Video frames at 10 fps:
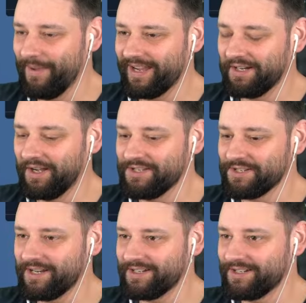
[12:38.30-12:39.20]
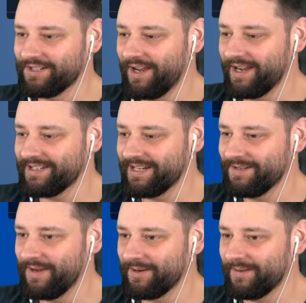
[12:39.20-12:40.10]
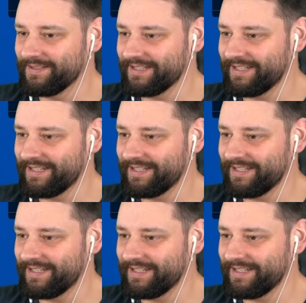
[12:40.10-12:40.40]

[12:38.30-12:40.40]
I'm making 119 big ones a